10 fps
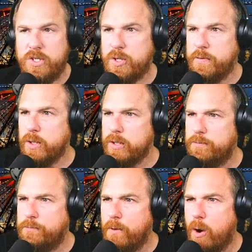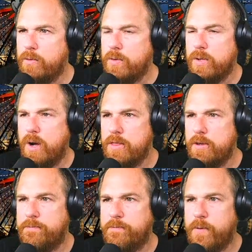So, if you look over on
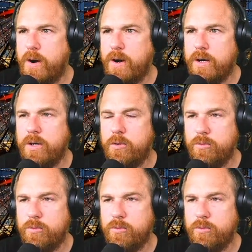the far